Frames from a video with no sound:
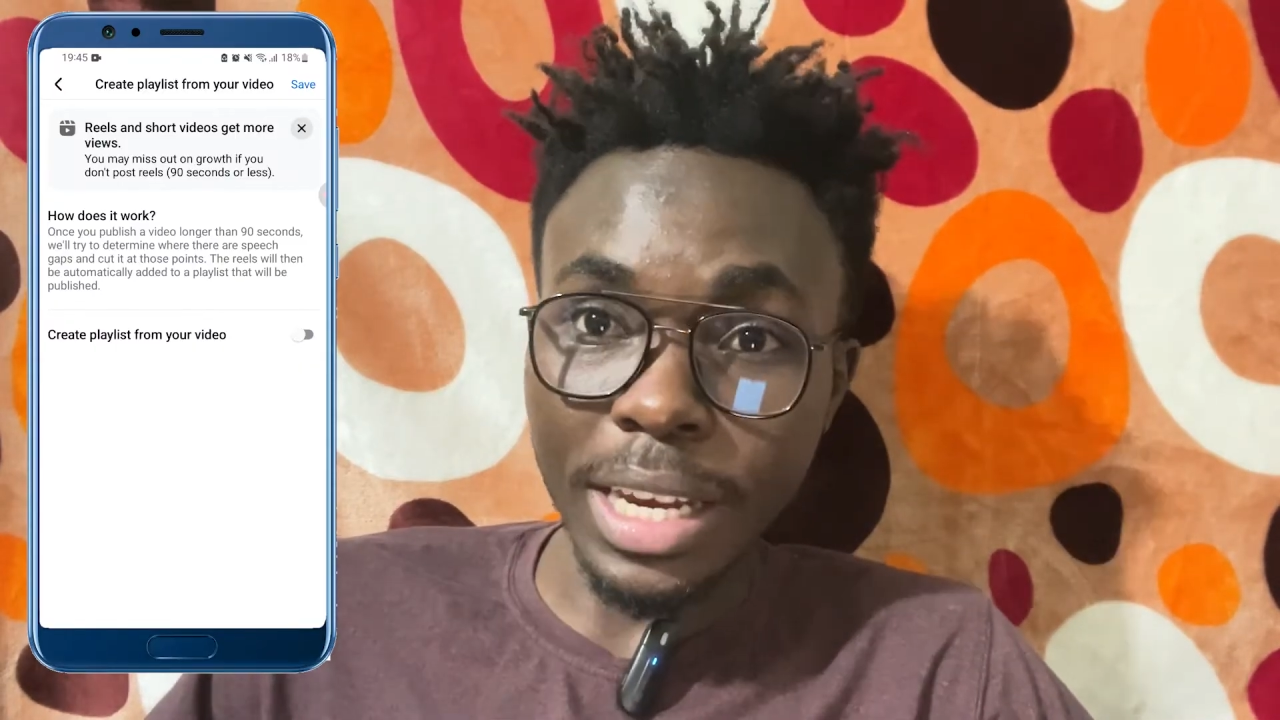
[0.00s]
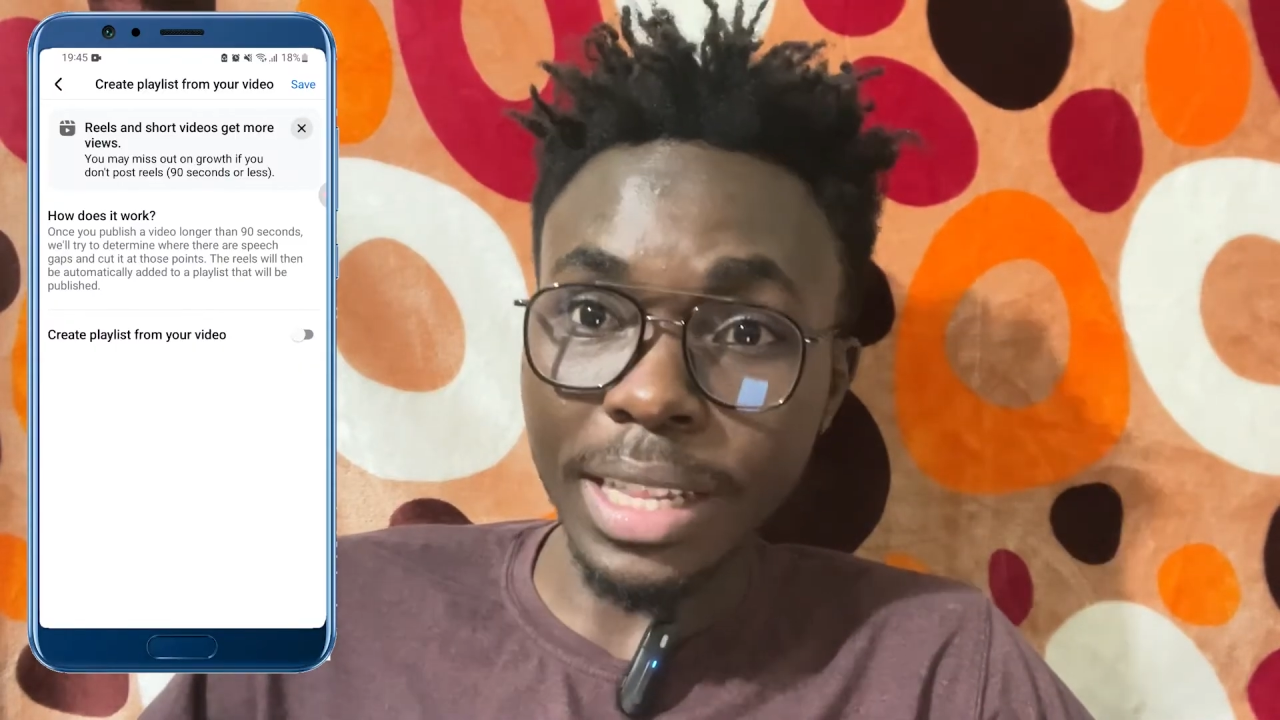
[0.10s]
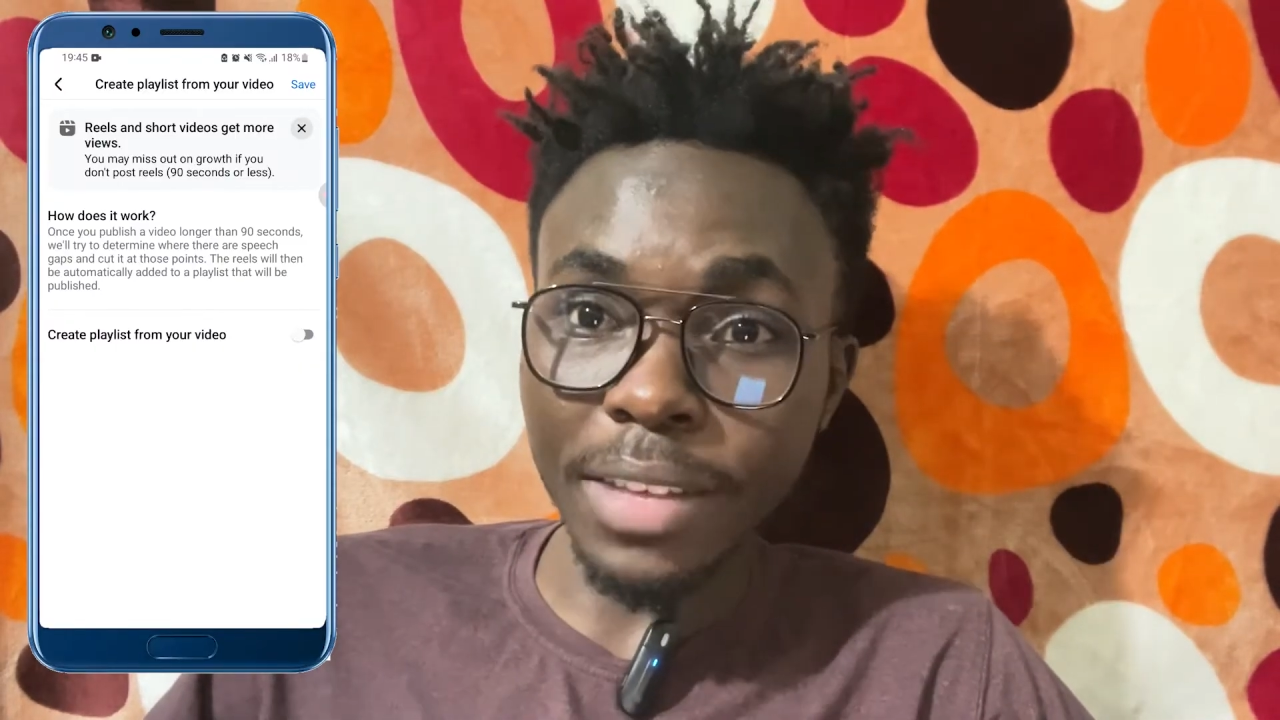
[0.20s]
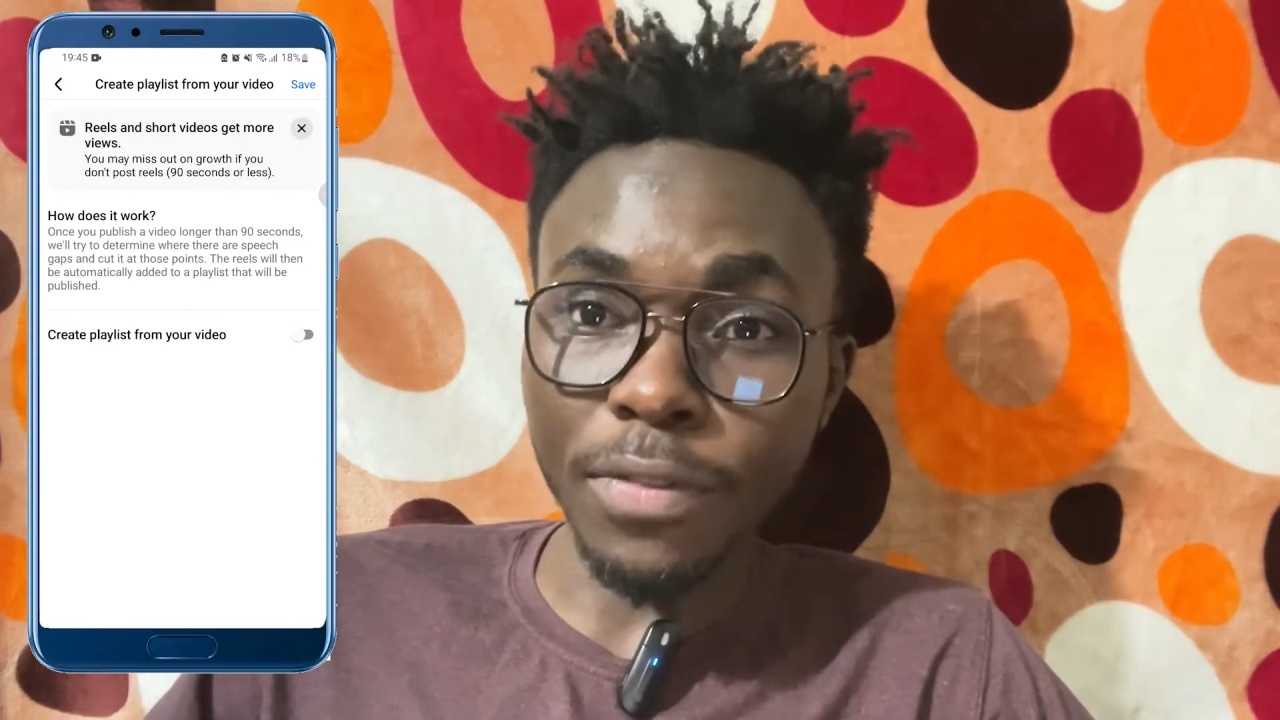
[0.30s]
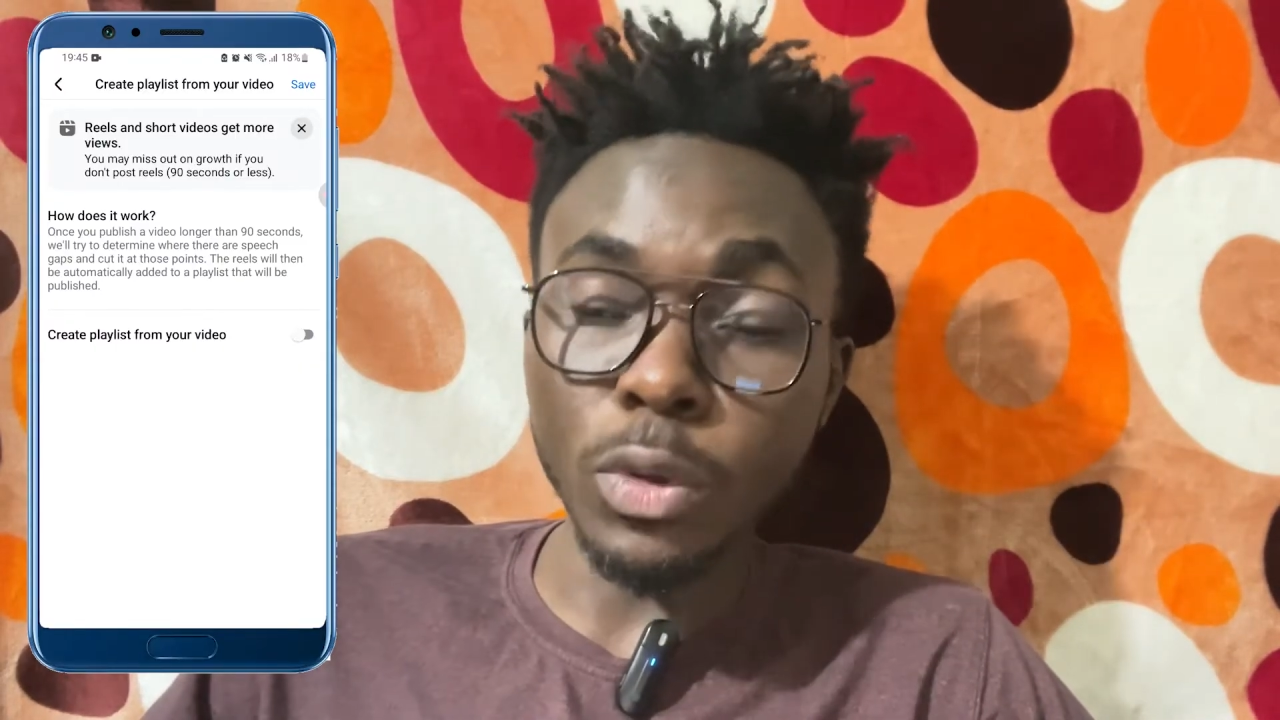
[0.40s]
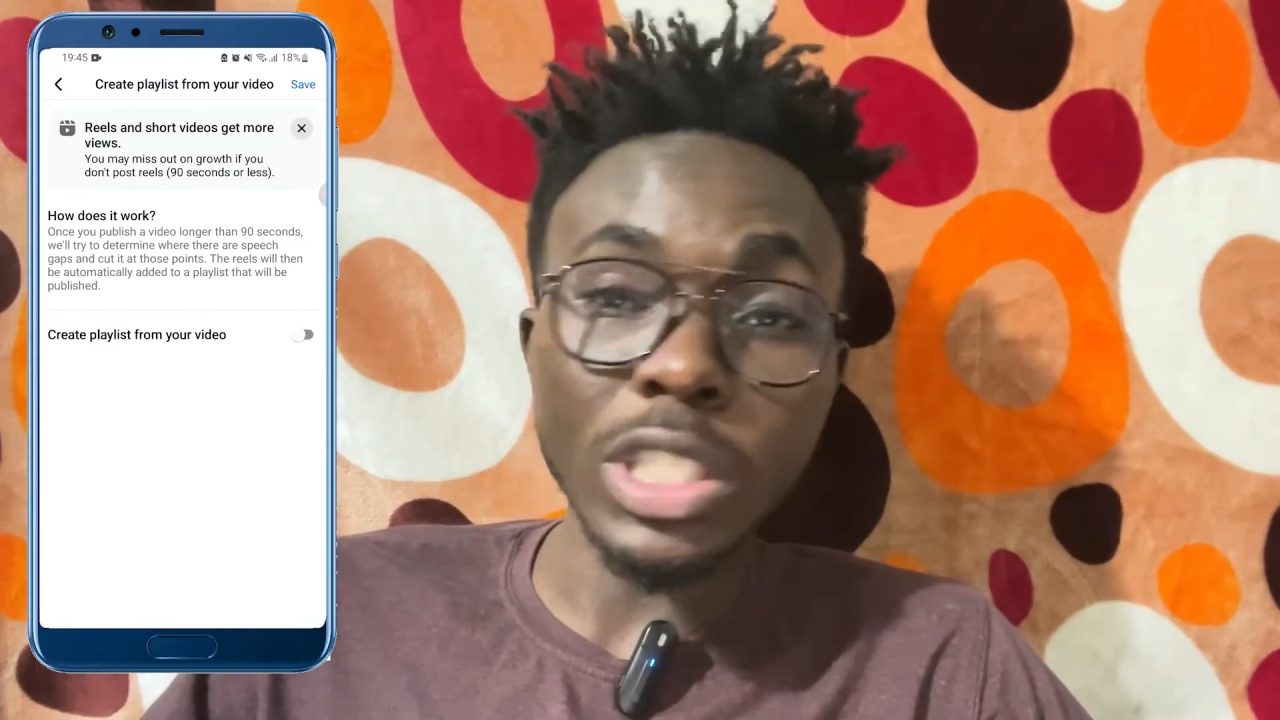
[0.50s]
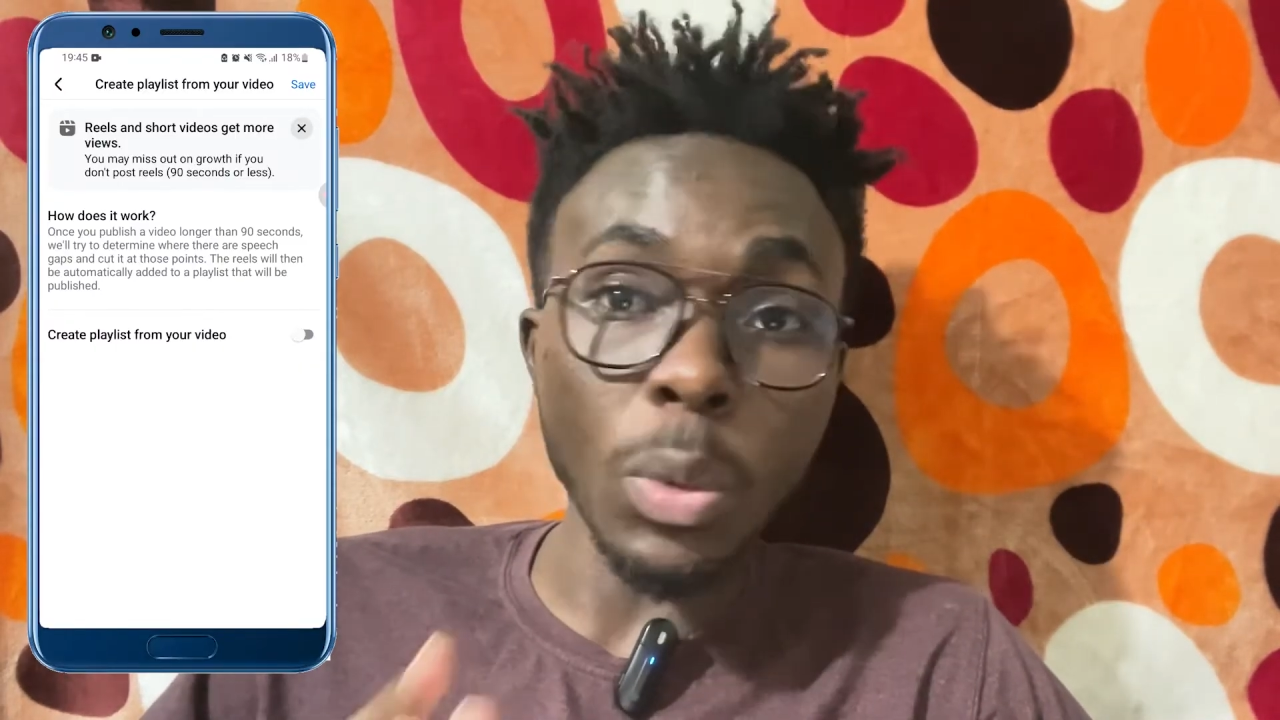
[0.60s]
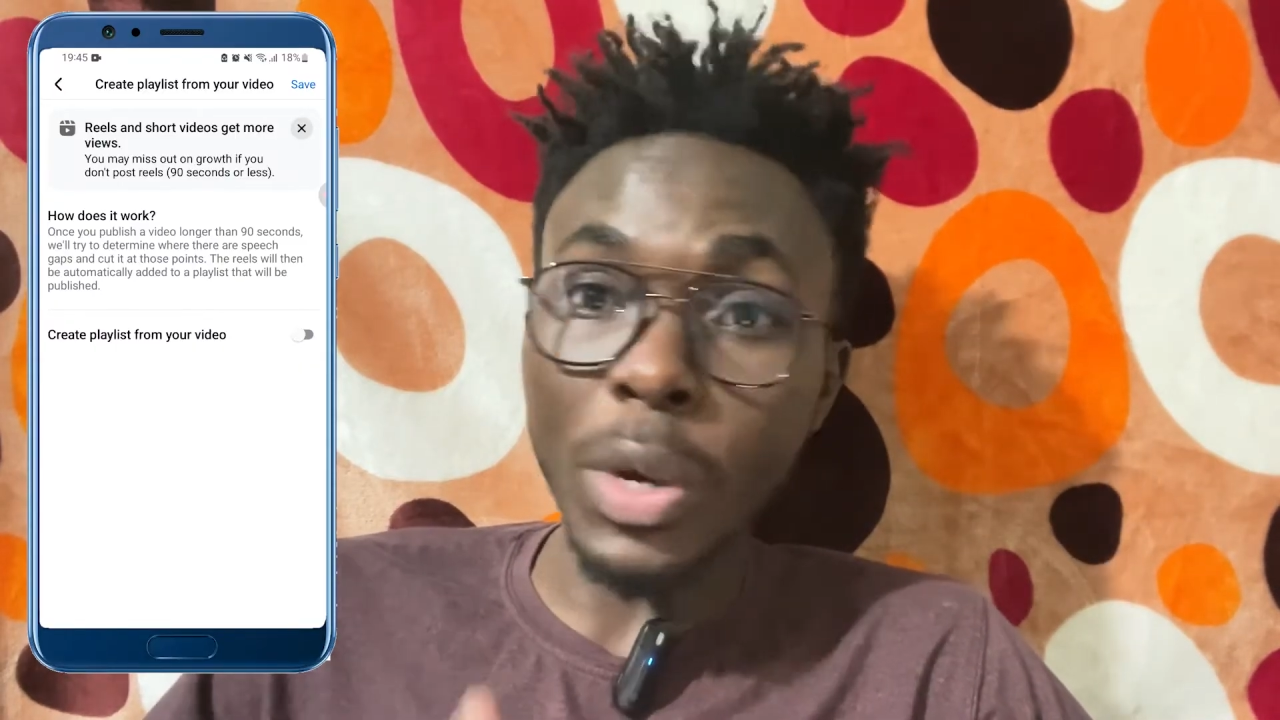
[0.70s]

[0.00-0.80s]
In the future,